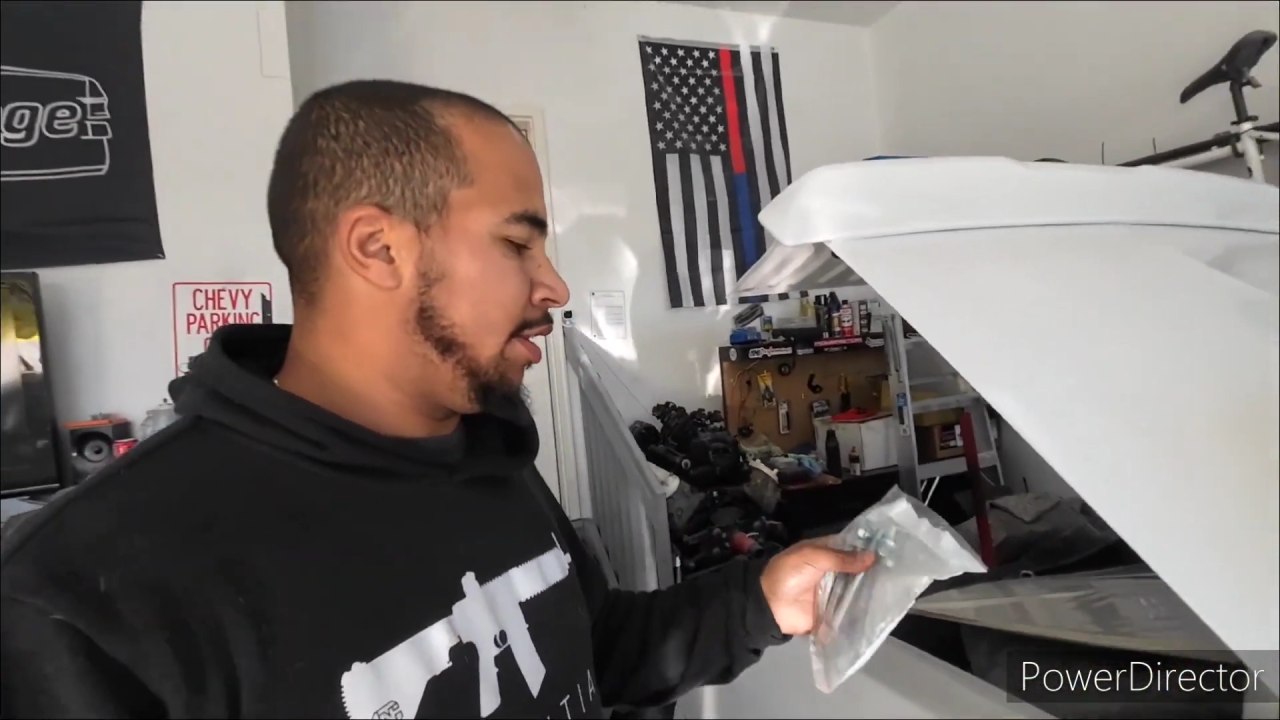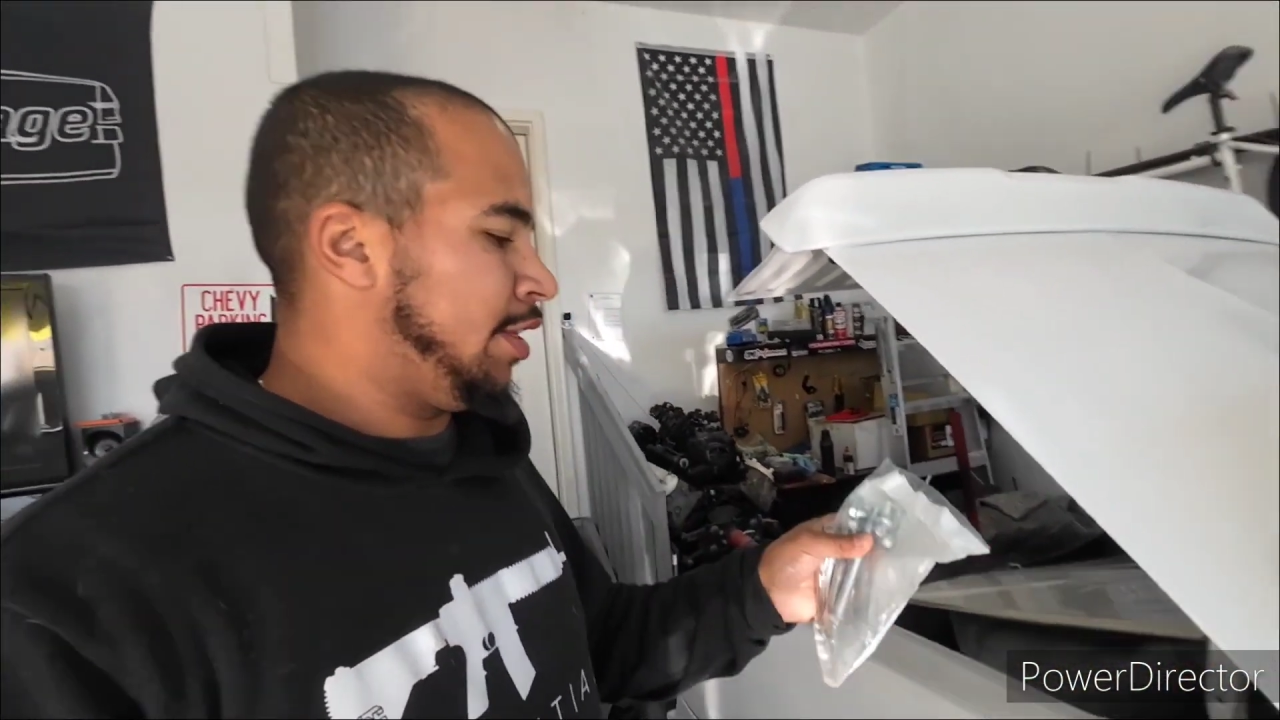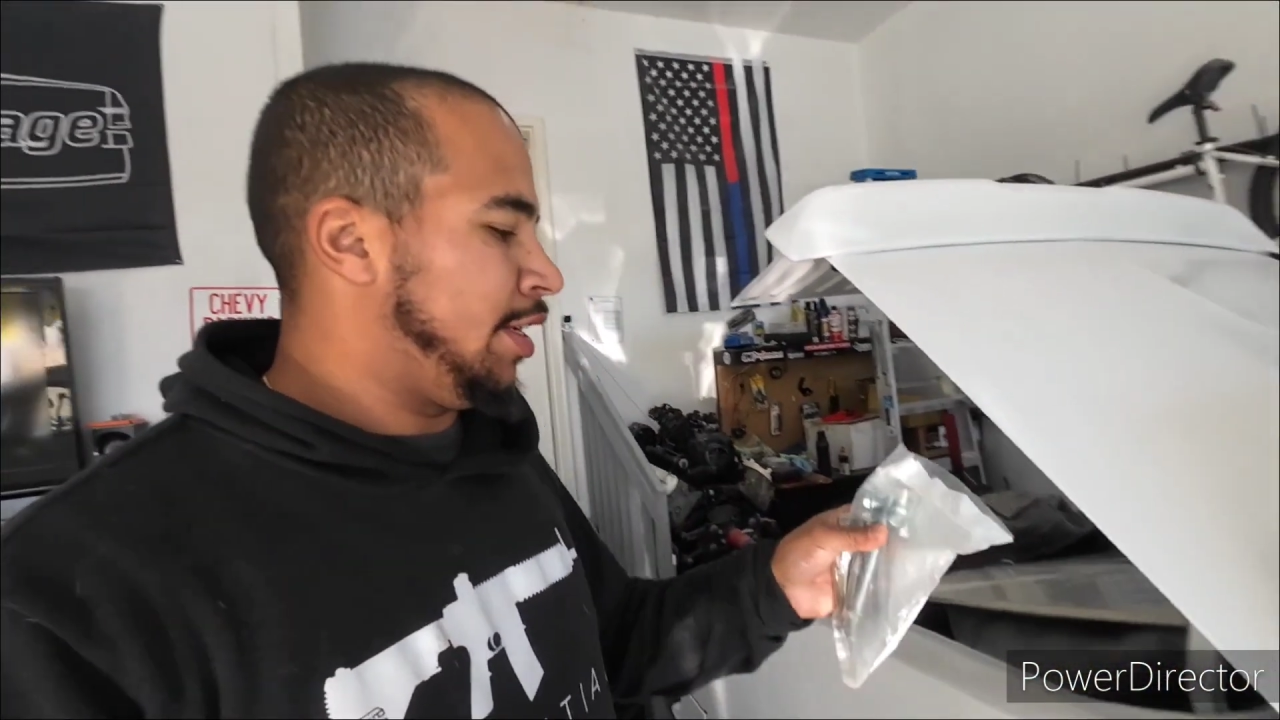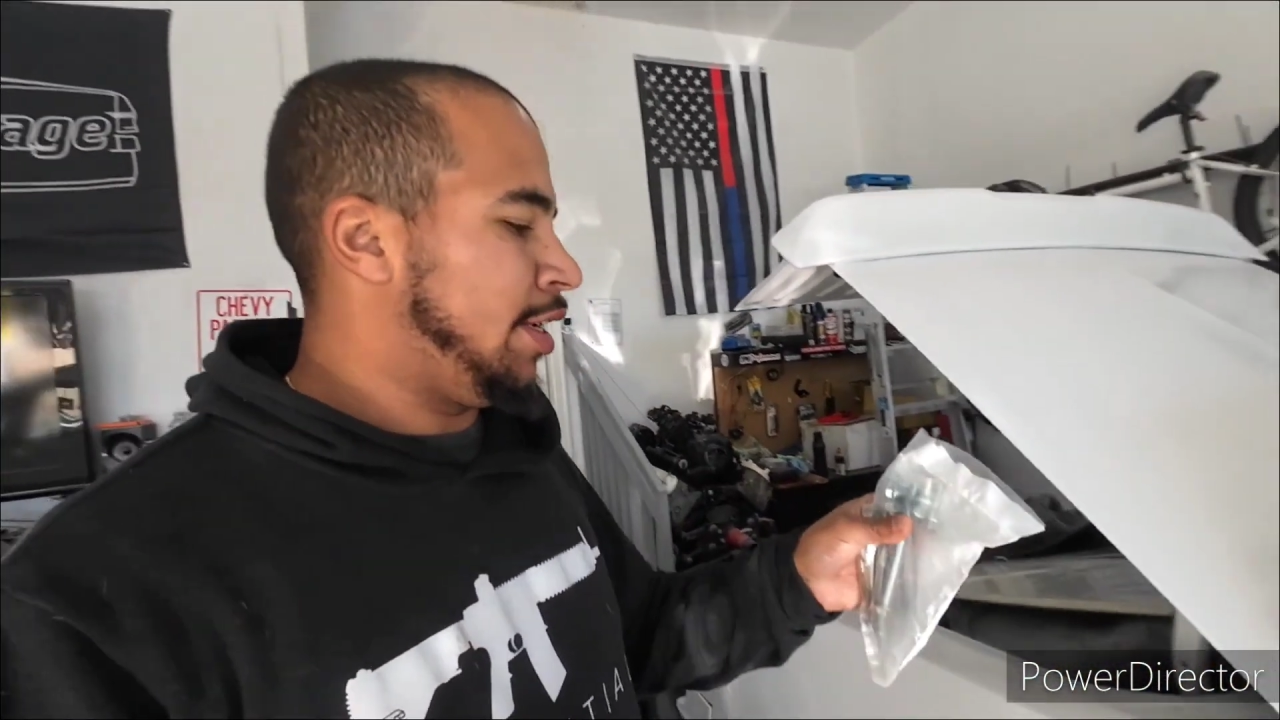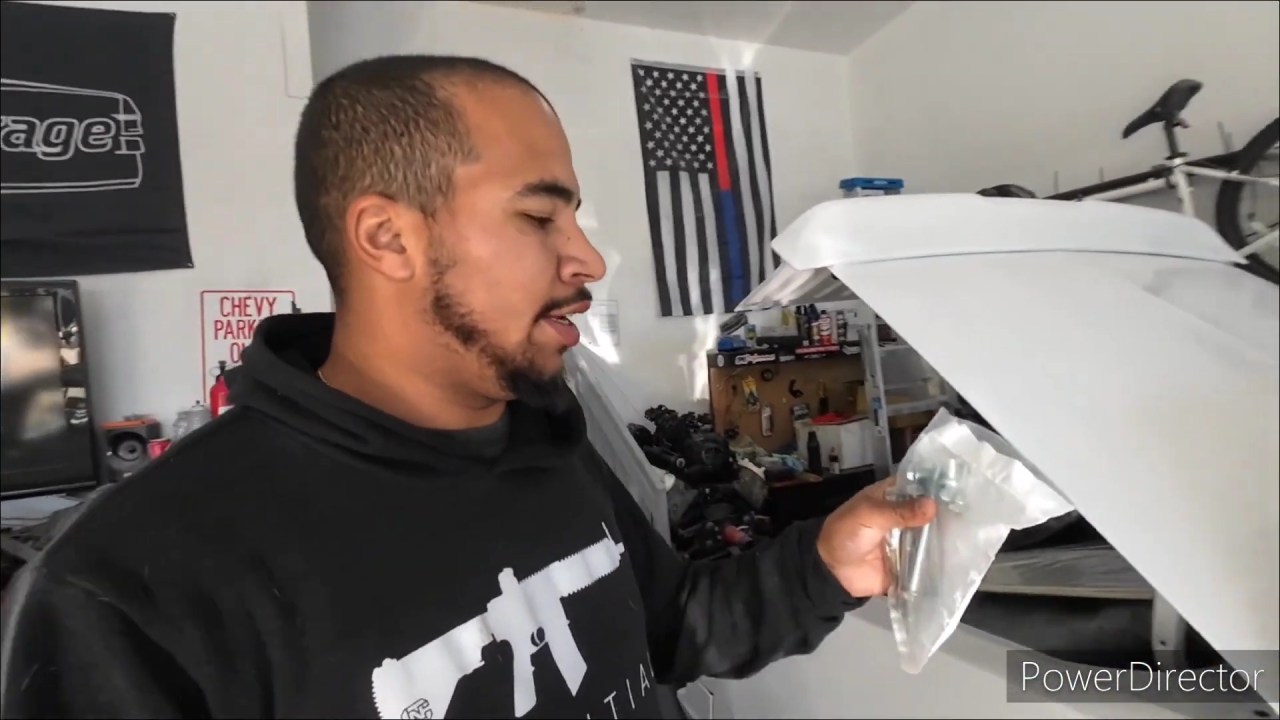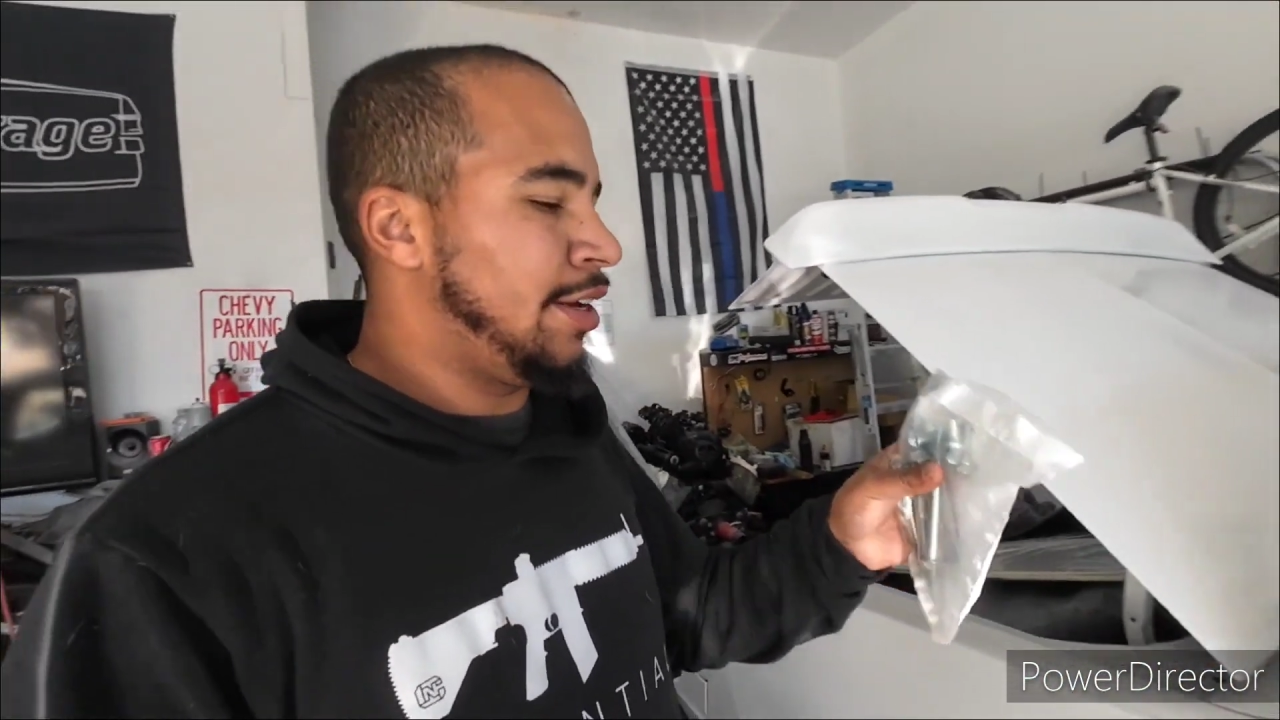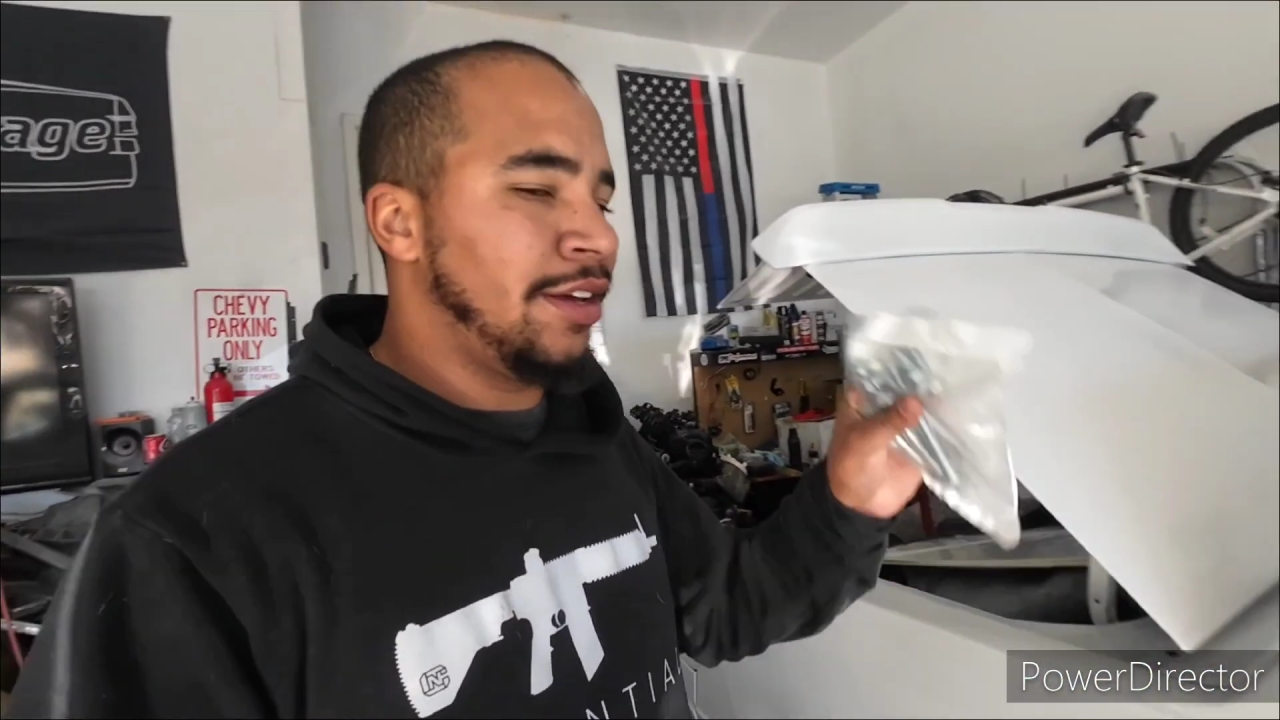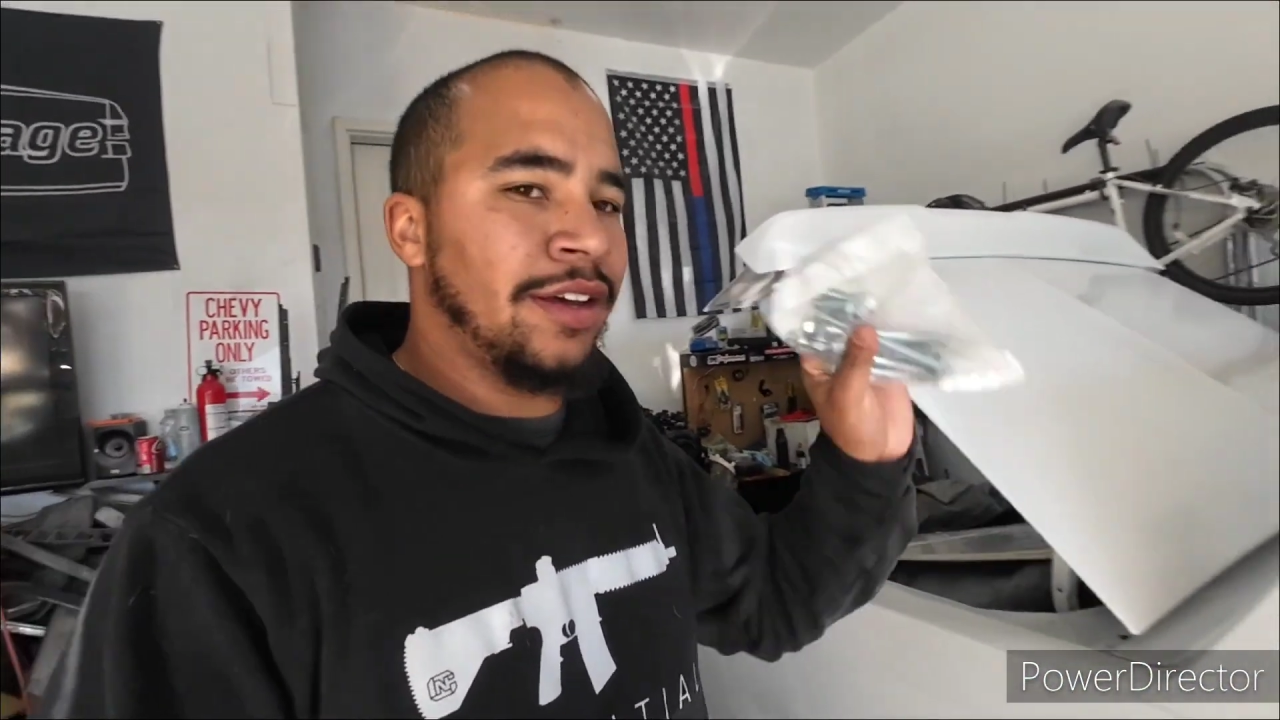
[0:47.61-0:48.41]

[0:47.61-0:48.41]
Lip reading: And then